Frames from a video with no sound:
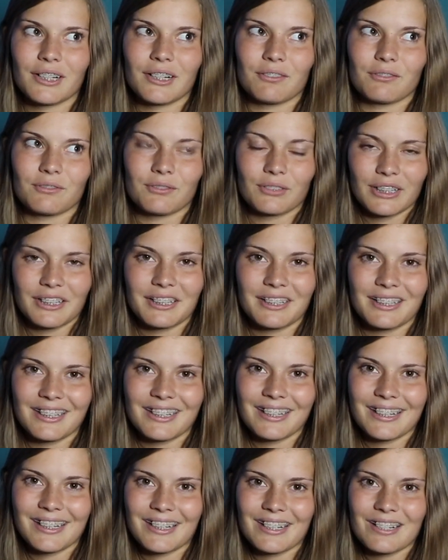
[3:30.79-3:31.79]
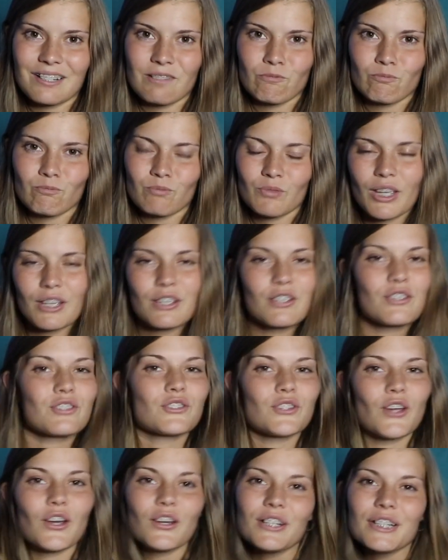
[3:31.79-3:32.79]
really
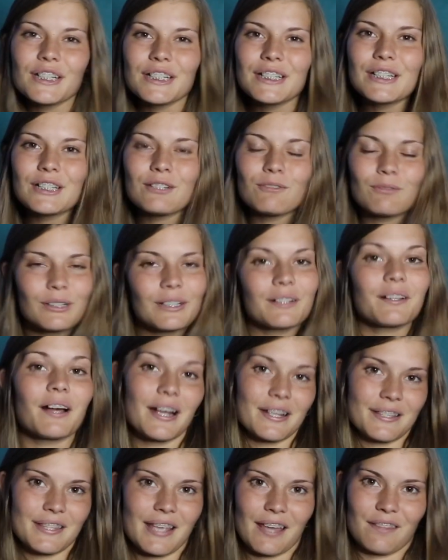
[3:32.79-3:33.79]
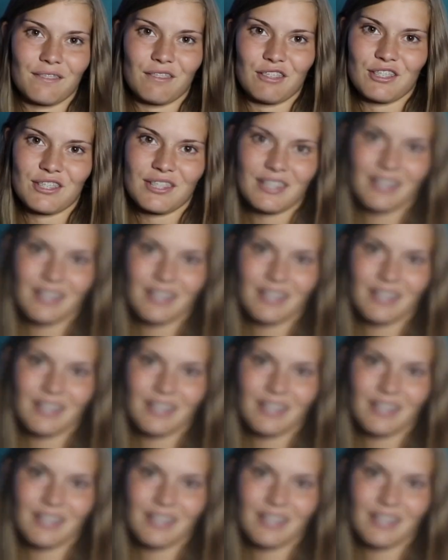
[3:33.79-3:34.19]
started to realize that this